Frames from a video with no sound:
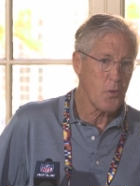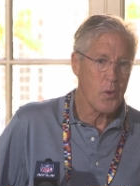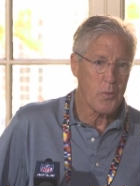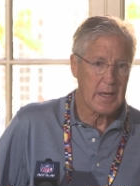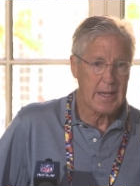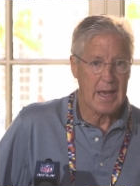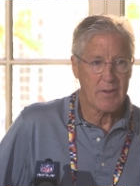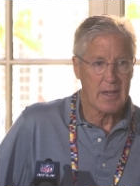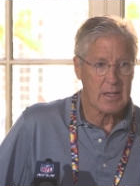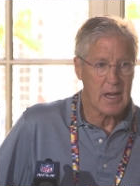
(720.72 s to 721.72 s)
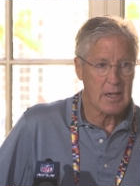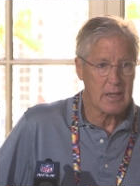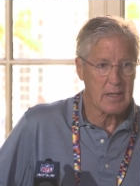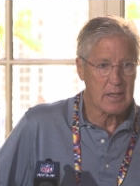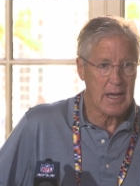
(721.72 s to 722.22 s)
know what we can add in that kind
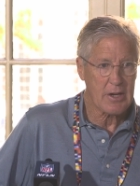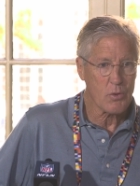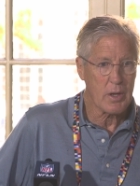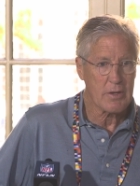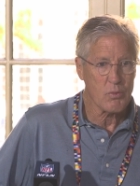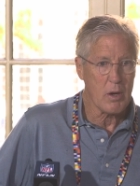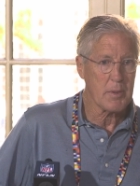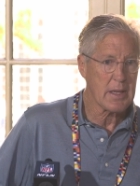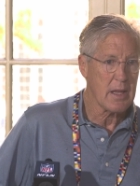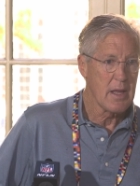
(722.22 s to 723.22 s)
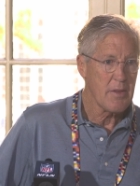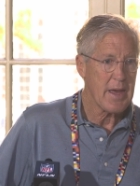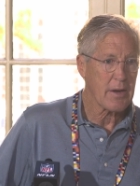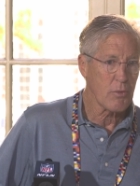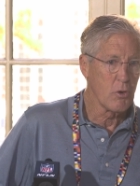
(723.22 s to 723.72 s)
of category as well. But that,
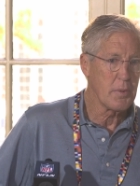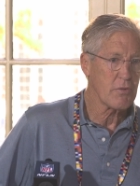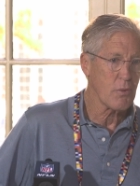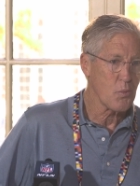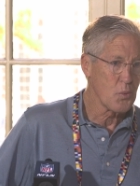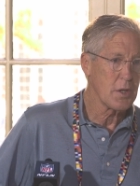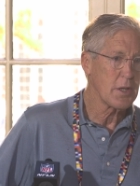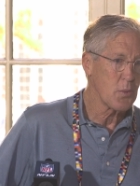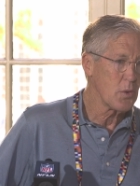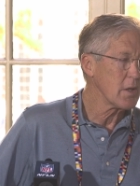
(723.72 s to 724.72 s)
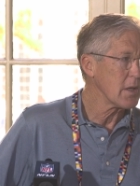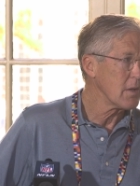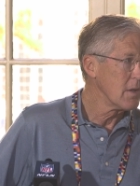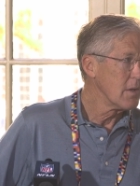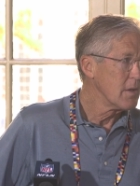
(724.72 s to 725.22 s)
that group is a really, really,
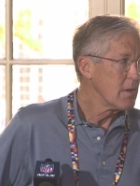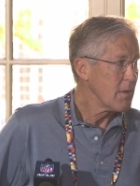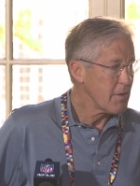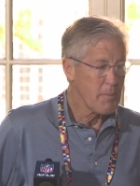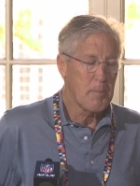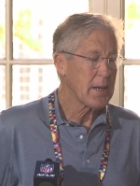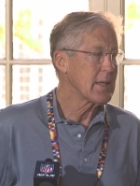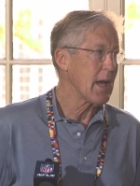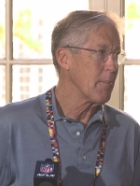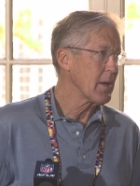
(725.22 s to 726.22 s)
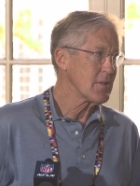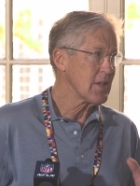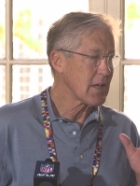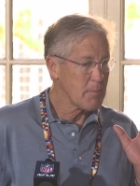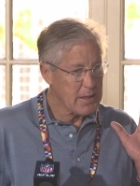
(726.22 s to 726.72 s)
it's a big time because
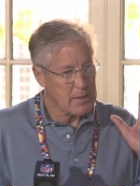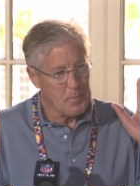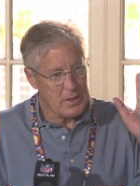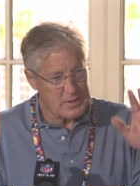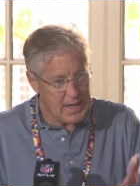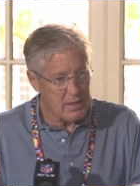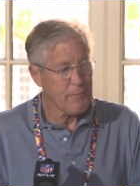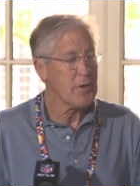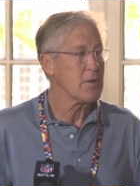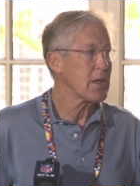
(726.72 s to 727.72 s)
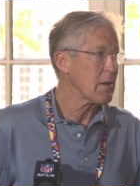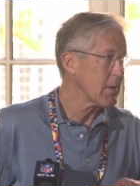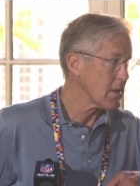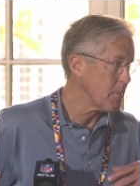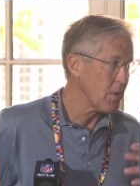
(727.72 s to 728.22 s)
they can make the plays down the field, they can
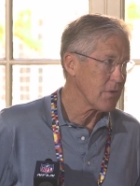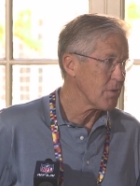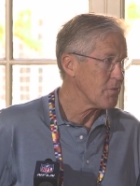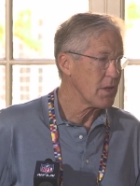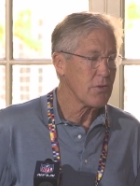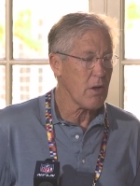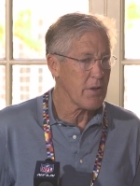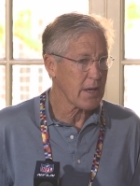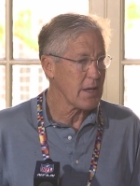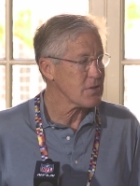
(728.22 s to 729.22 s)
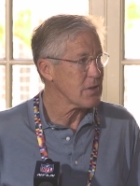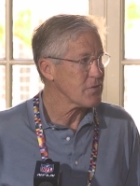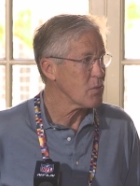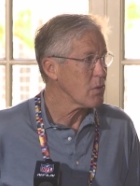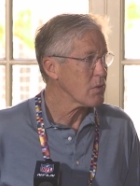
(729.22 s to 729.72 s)
make the plays underneath, all that kind of
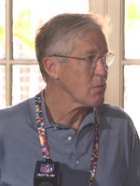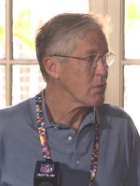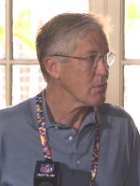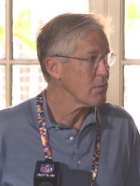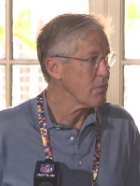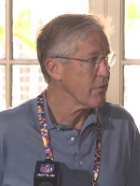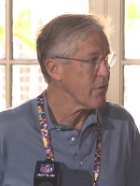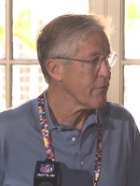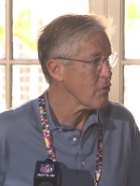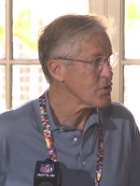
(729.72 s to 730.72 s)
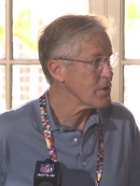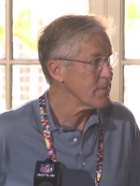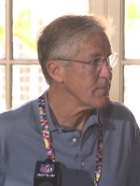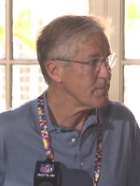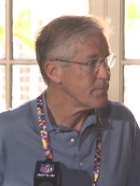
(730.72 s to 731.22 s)
stuff. So we're, we're very fortunate.
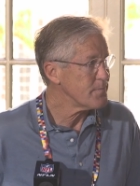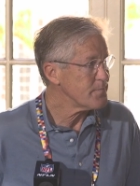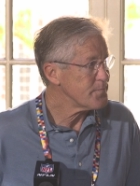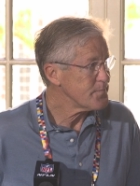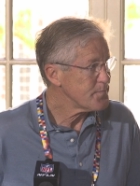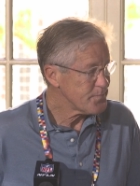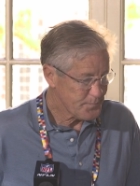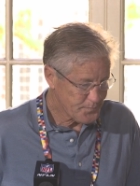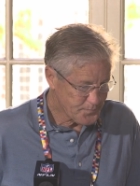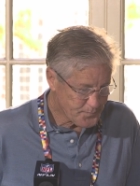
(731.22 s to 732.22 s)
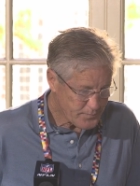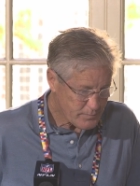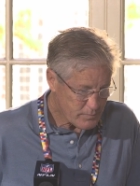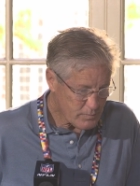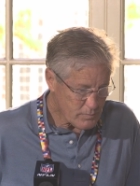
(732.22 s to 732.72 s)
We've seen some big time receivers
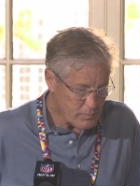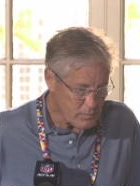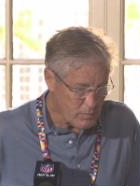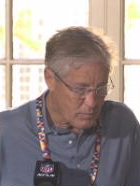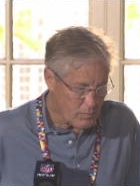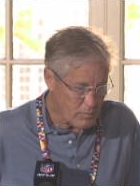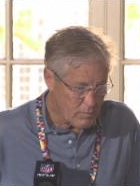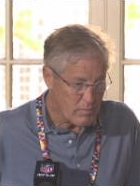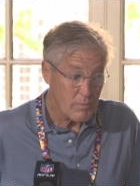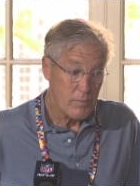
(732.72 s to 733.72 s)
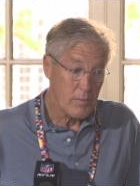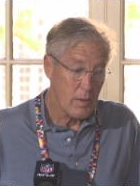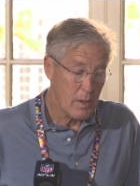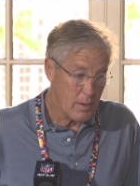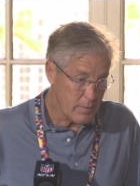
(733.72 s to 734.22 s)
traded to some teams that don't
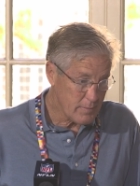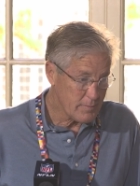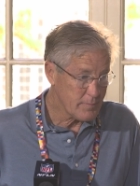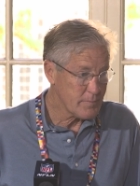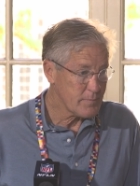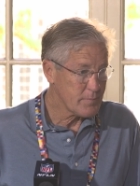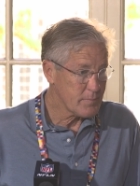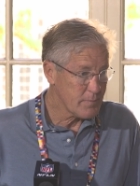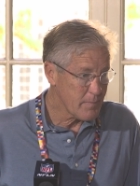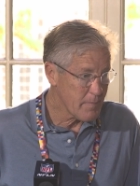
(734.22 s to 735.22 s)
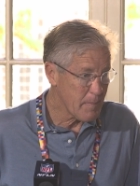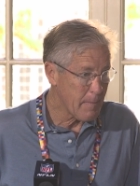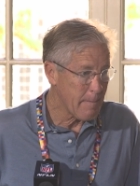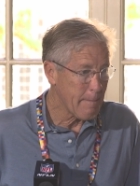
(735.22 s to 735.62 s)
necessarily have the quarterback.